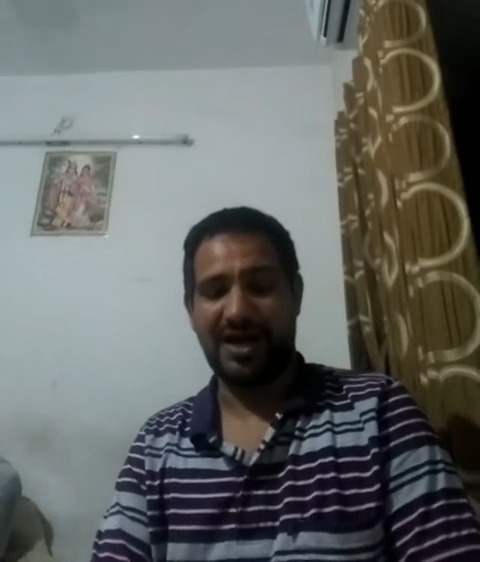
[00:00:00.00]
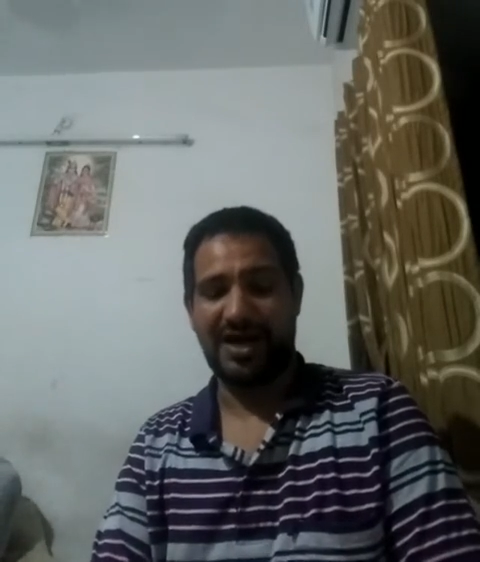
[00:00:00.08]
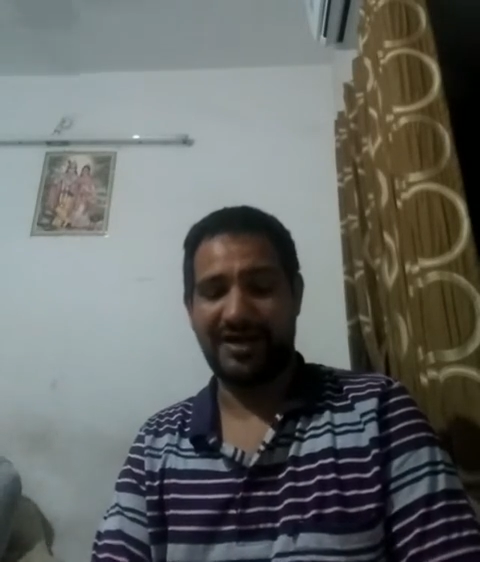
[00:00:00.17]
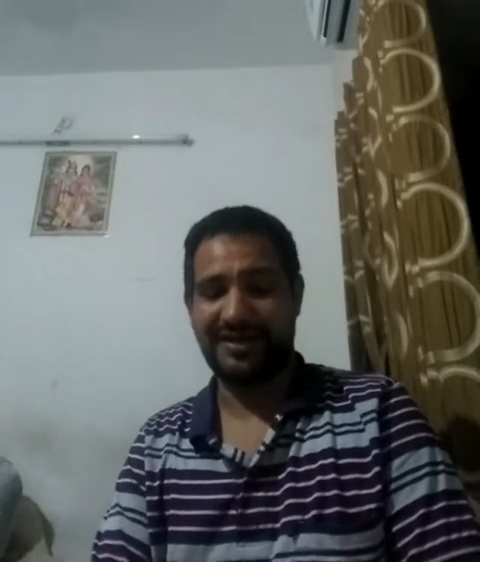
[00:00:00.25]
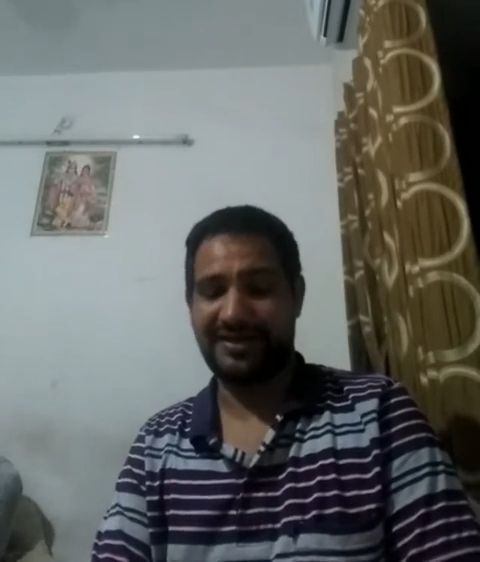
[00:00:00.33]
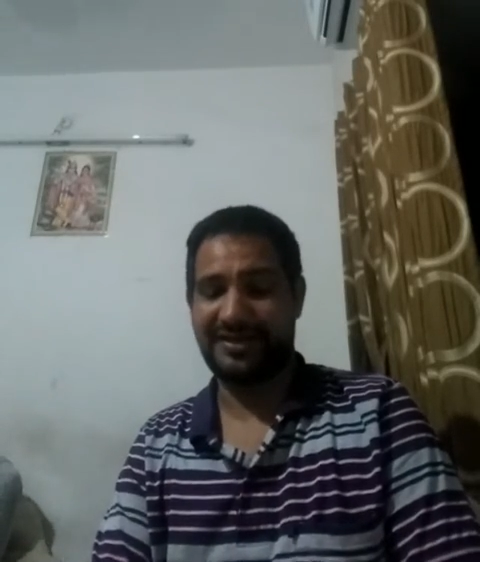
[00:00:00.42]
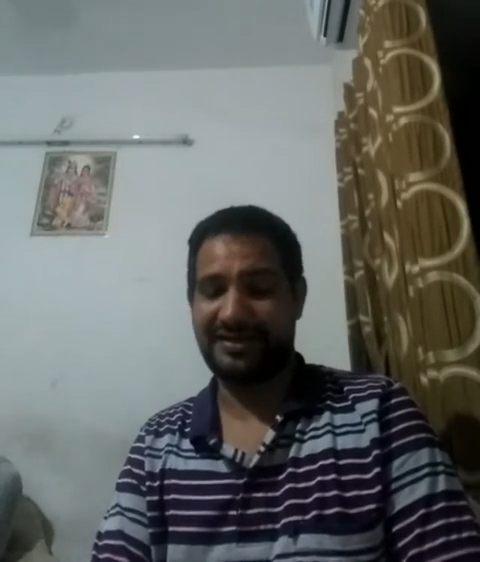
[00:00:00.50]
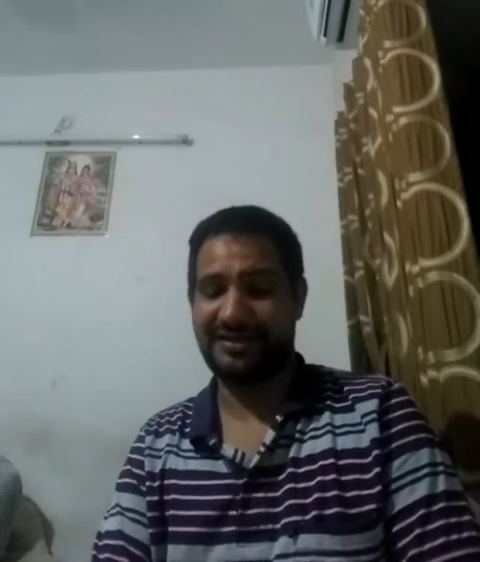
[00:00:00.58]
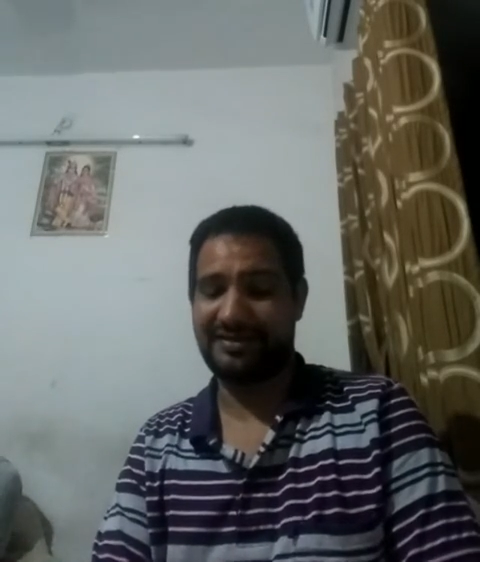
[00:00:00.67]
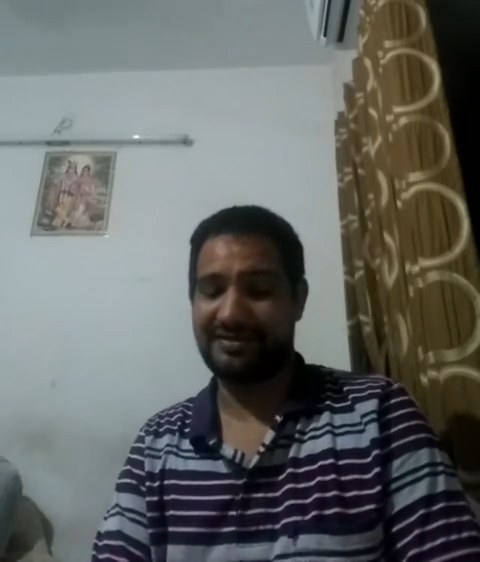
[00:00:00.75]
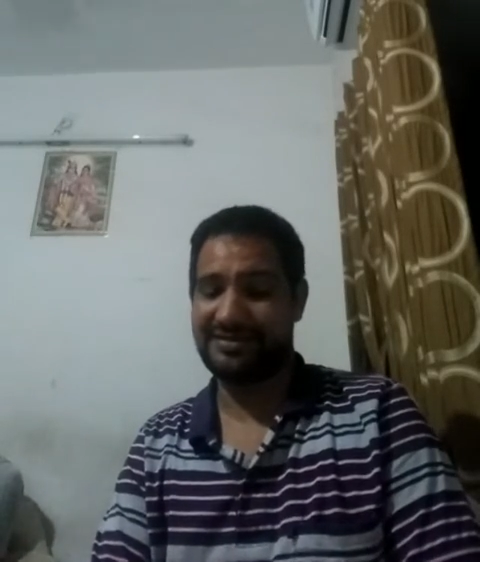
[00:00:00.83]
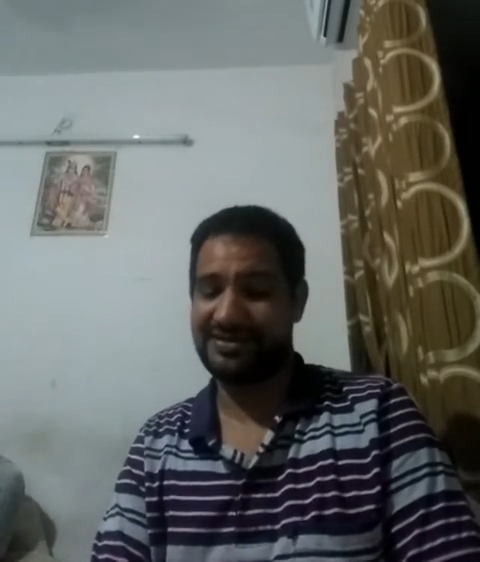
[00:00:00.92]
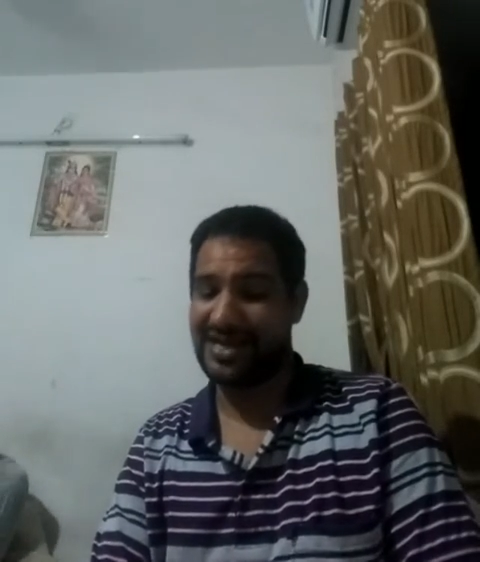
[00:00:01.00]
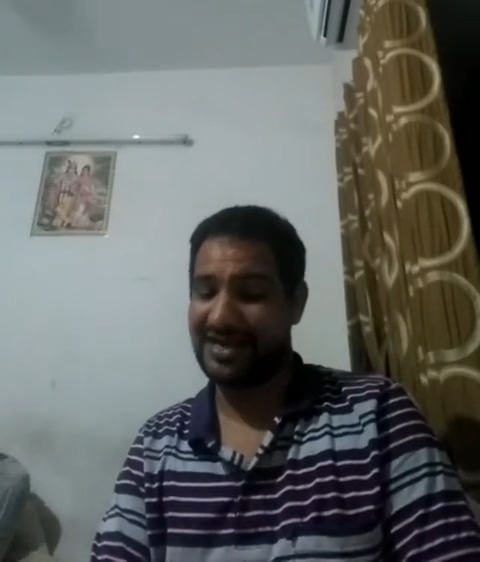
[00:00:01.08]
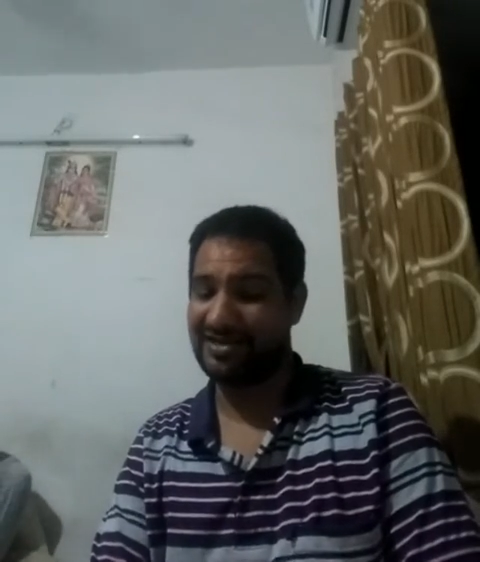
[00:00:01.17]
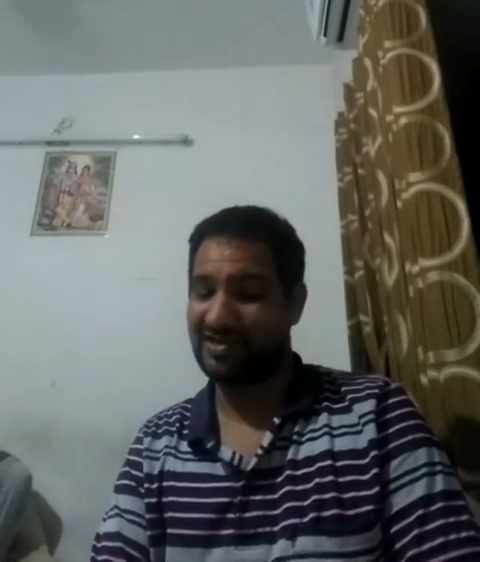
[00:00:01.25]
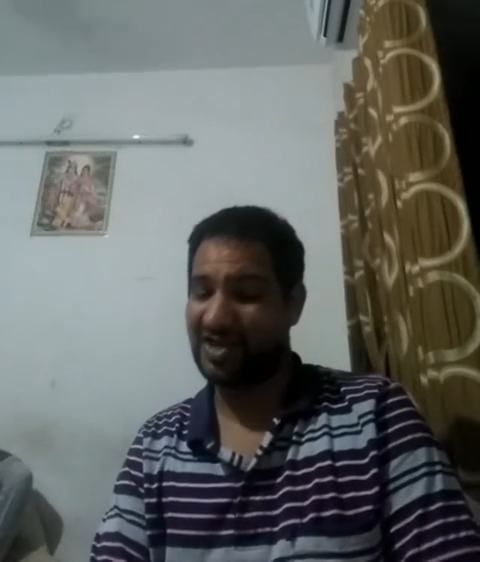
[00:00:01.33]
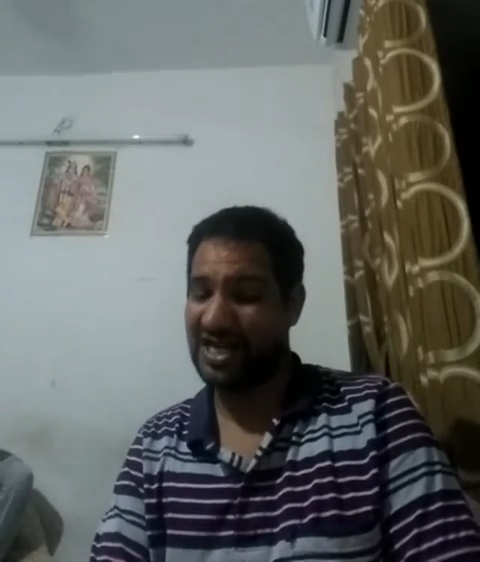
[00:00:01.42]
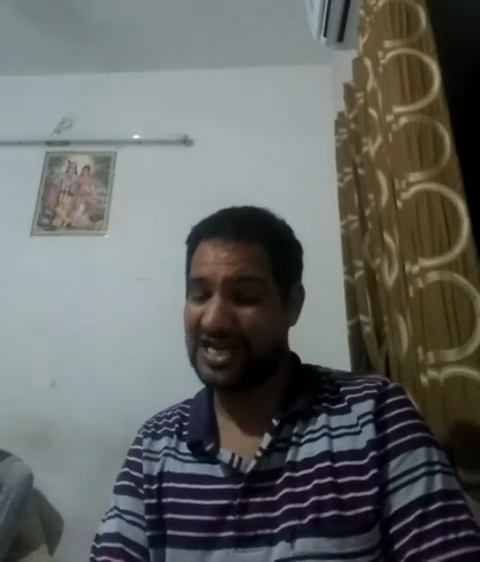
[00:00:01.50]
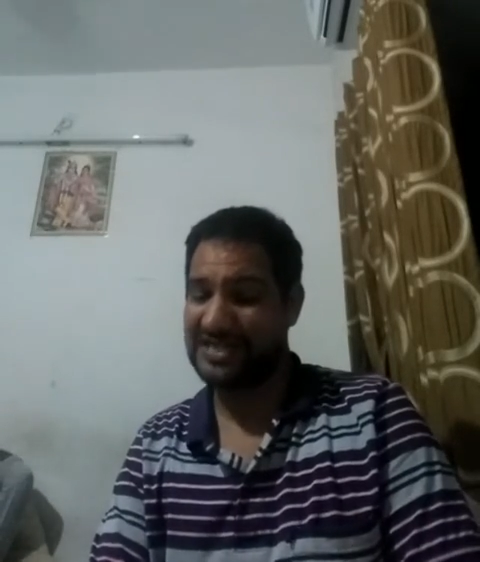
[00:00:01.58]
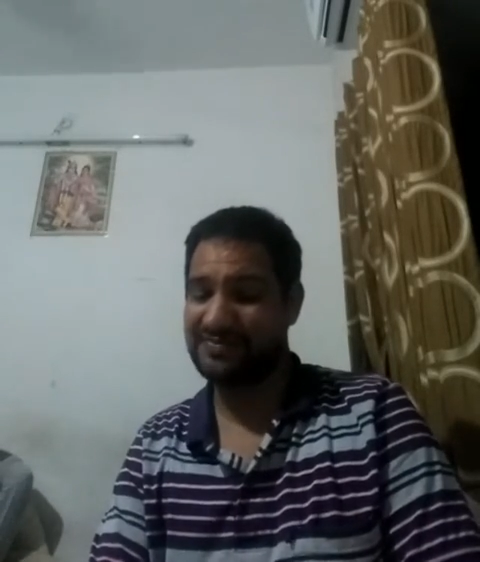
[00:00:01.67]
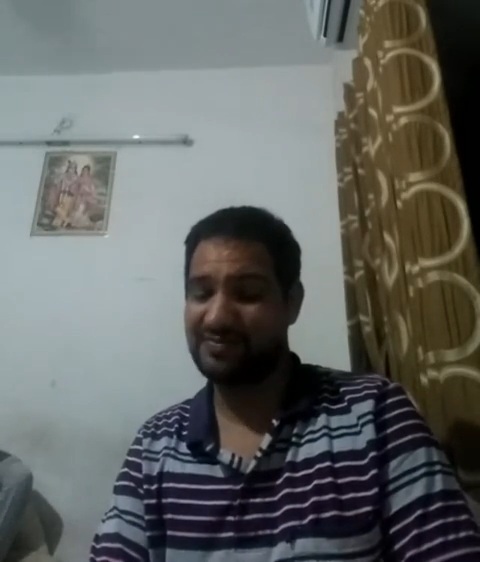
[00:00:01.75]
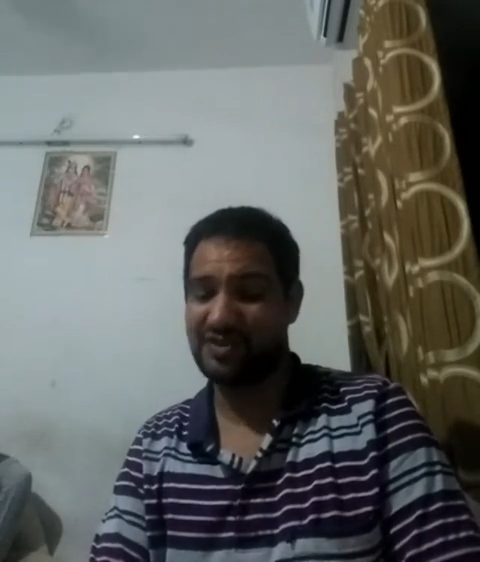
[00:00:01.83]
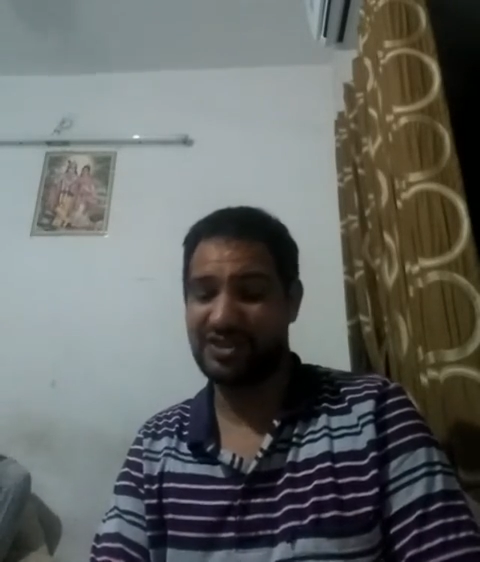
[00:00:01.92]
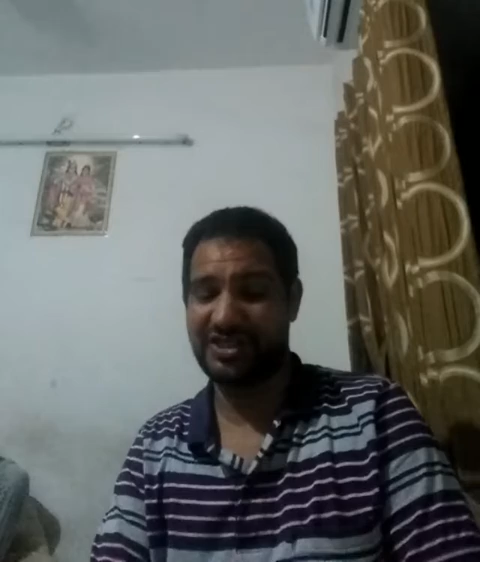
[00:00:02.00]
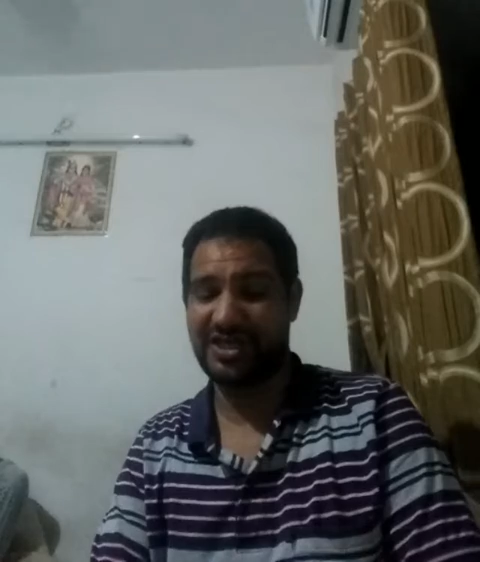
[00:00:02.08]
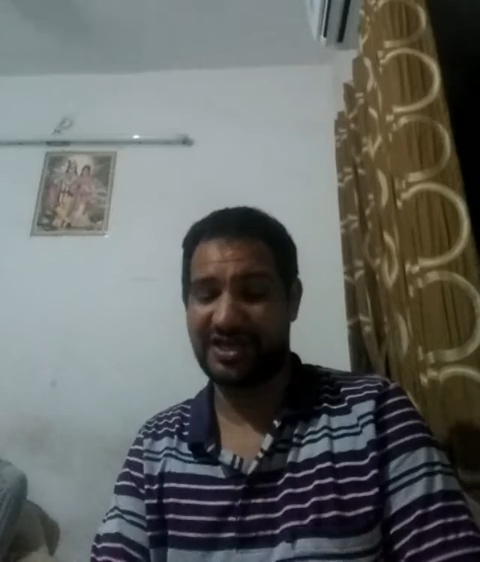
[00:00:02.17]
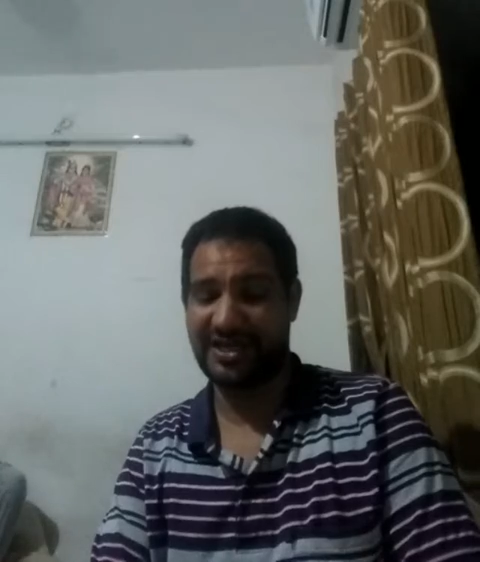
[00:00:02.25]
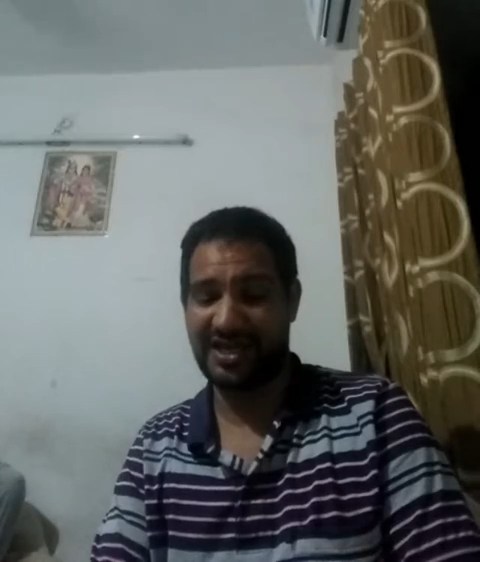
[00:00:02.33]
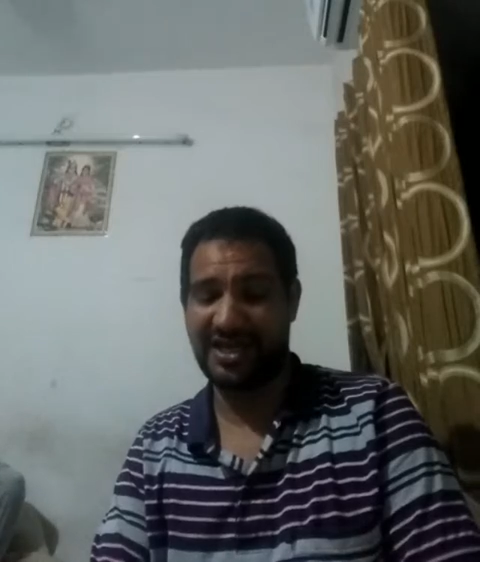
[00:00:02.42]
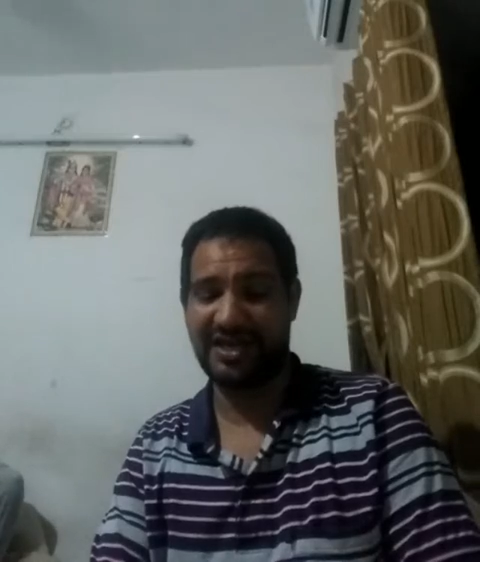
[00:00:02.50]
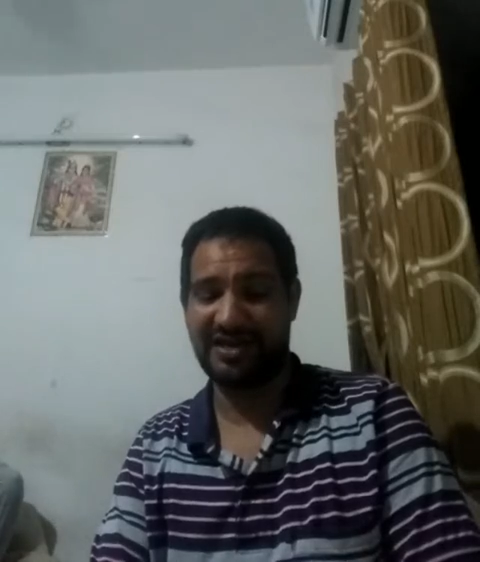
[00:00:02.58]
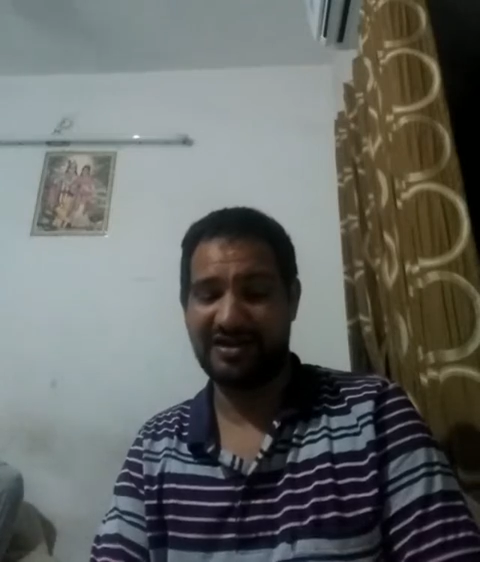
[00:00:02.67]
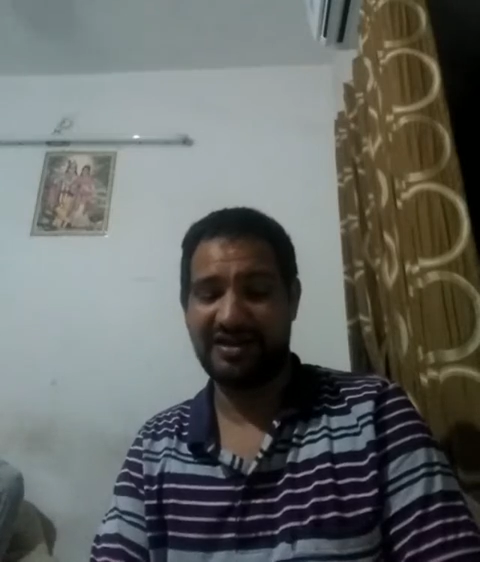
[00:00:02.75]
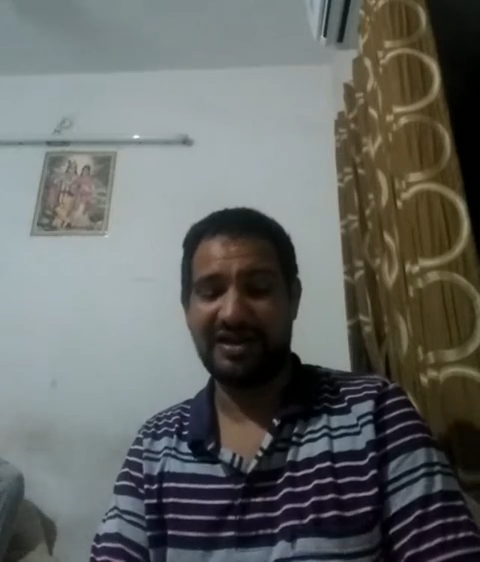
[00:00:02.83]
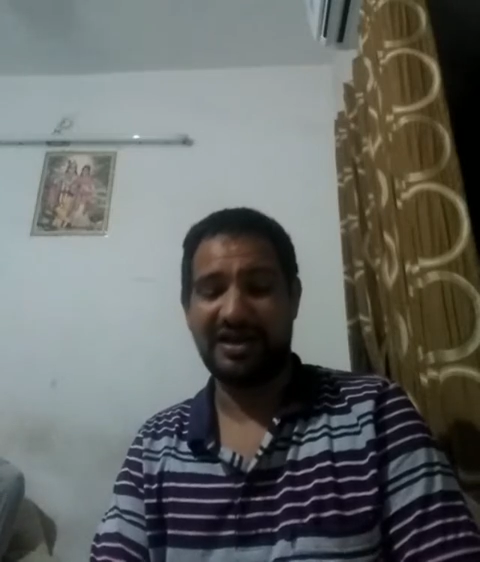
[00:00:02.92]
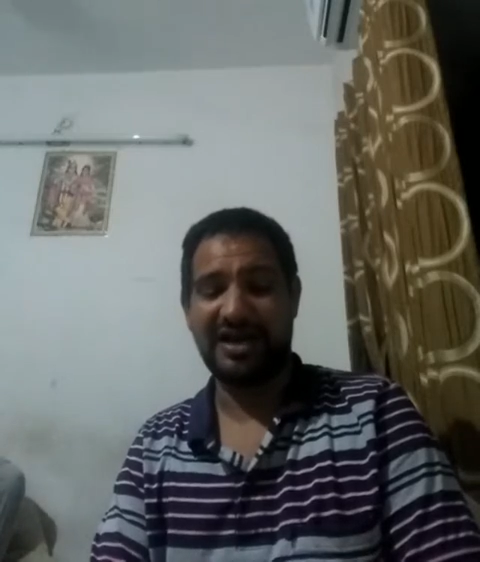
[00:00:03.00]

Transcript: I shall clasp thee again,